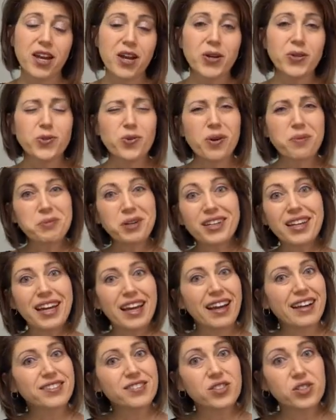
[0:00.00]
So I'm going to
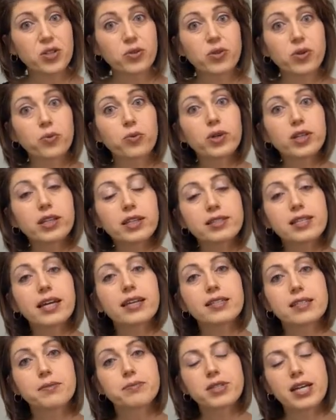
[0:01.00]
ask you to really take
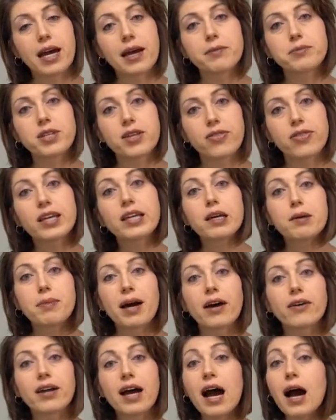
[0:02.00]
some time to think
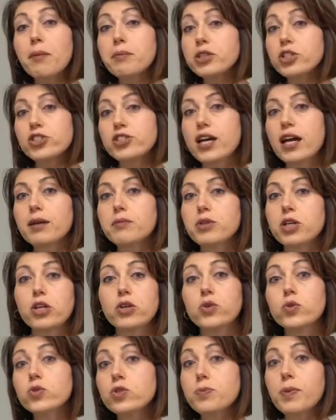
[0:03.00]
about how much time do
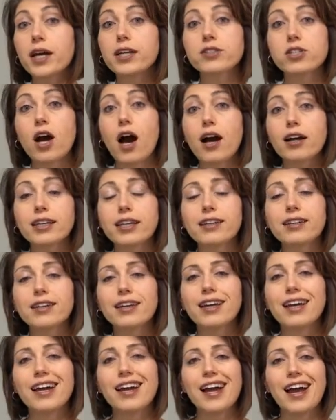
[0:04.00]
you spend talking
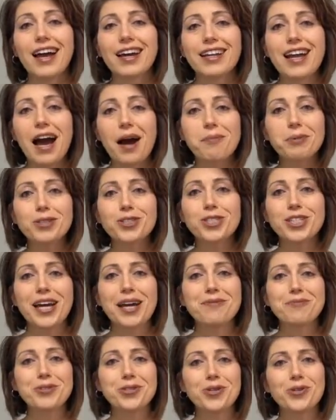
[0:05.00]
and how much
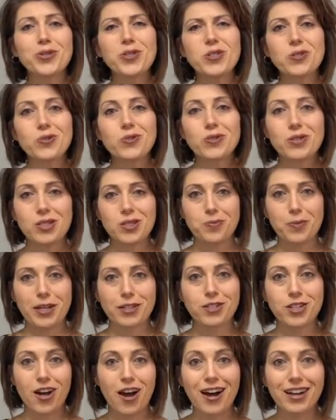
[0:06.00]
time do your students
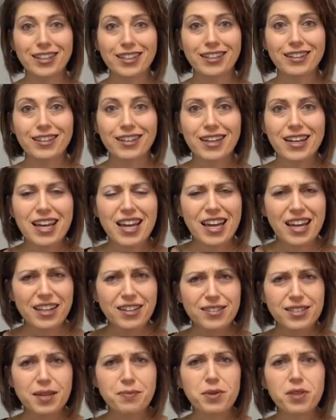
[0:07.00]
spend talking. It
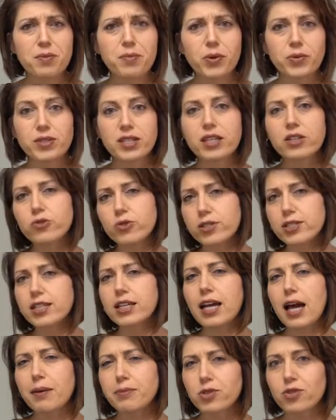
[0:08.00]
is some of the most
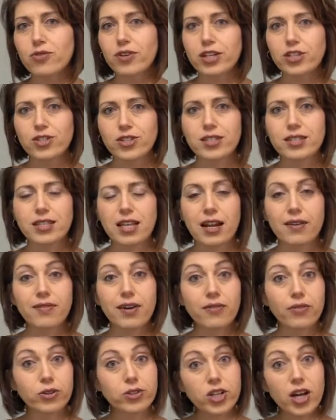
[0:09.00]
interesting observations that I've
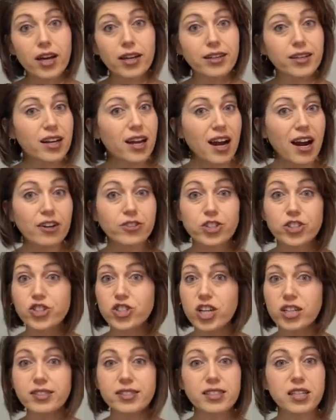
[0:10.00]
ever done are to
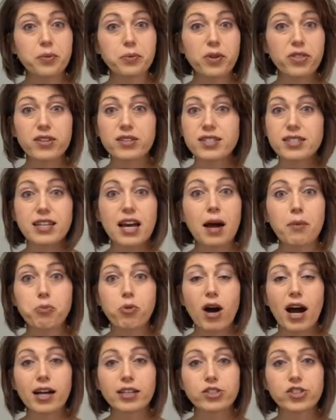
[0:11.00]
just sit with a
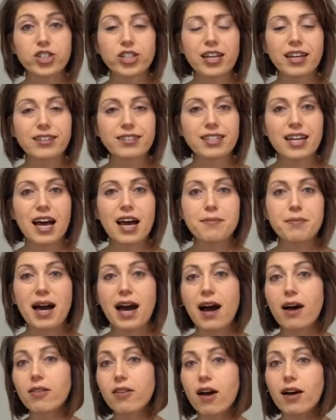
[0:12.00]
stopwatch and time
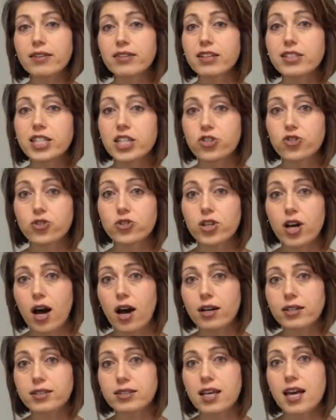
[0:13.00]
how long the teacher
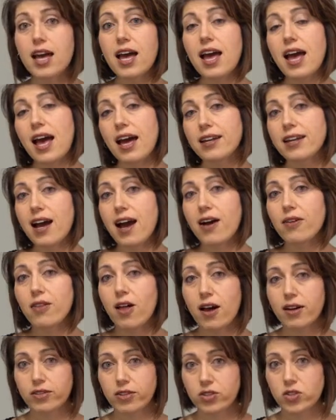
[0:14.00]
talks and how
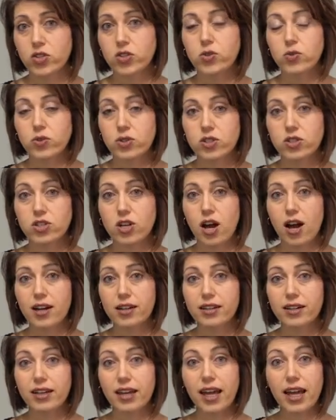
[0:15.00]
long the students
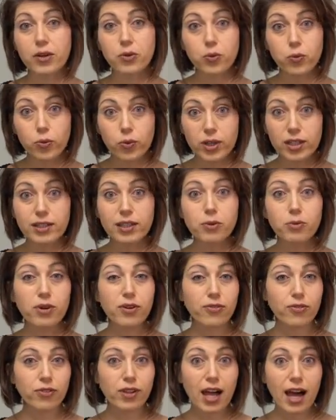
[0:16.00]
talk, and really
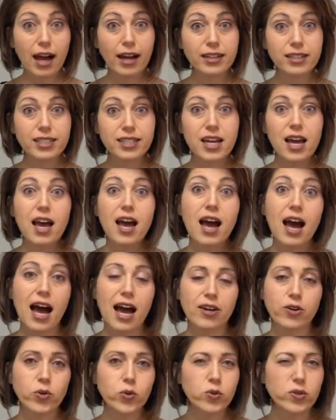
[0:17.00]
reflect
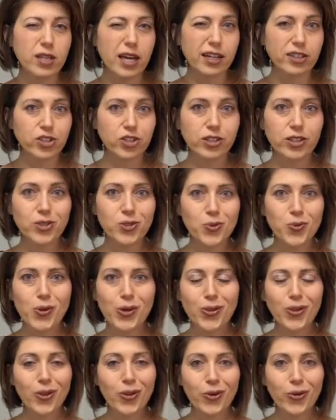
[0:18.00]
on who's actually
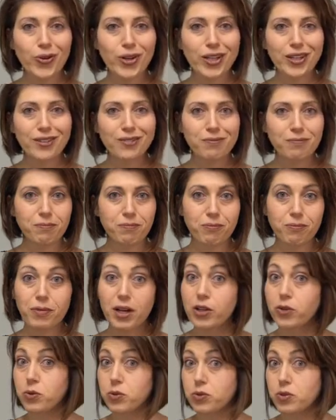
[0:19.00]
doing the learning
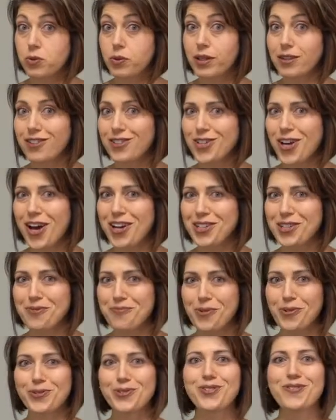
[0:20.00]
and who's doing the talking
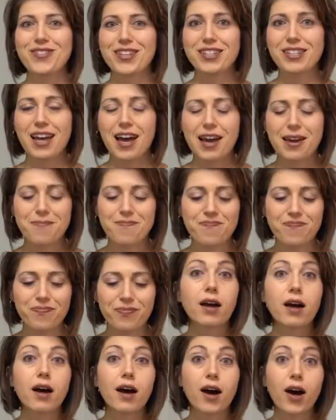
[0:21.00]
most of the time.
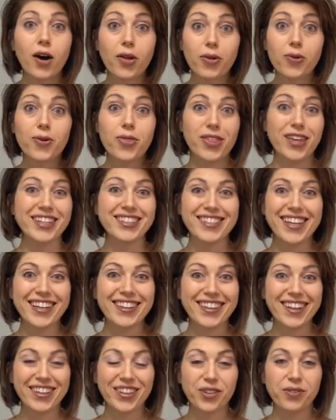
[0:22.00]
Other things I'd
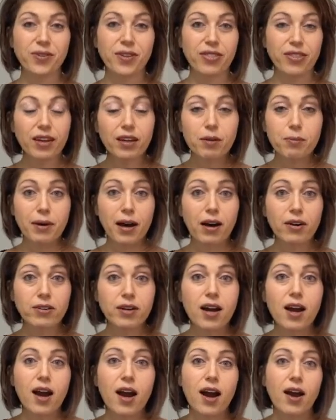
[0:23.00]
like you to think about
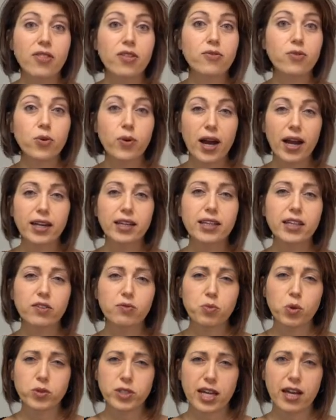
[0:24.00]
are the variety of
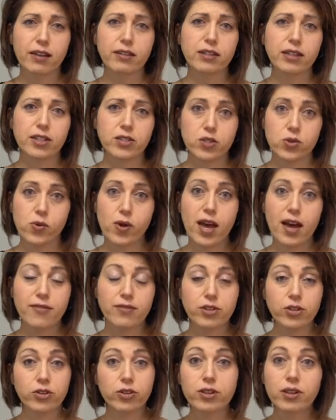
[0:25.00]
modalities you have
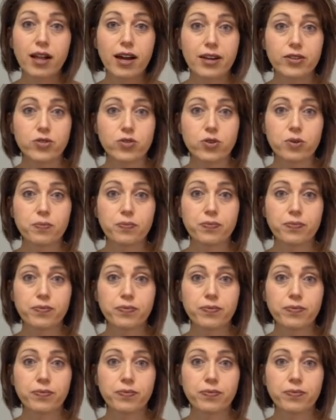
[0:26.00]
in your classroom.